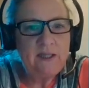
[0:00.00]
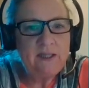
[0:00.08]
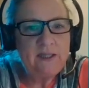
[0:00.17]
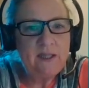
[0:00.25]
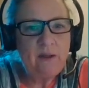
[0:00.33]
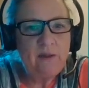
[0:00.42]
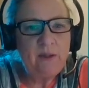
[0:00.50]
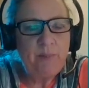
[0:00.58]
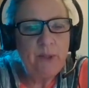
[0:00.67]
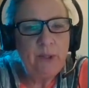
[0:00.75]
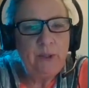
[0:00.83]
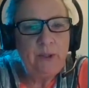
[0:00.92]
And so the
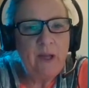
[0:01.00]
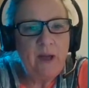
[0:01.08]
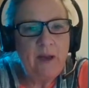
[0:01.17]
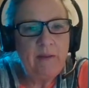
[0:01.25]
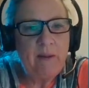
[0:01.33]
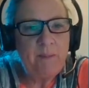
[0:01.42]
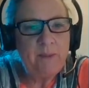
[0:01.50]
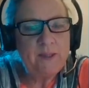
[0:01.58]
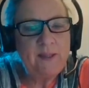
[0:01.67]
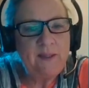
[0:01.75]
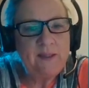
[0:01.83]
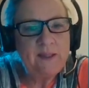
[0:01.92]
blue line
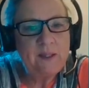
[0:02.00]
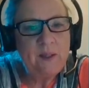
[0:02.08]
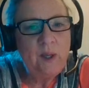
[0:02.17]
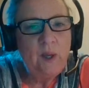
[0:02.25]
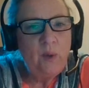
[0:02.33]
represents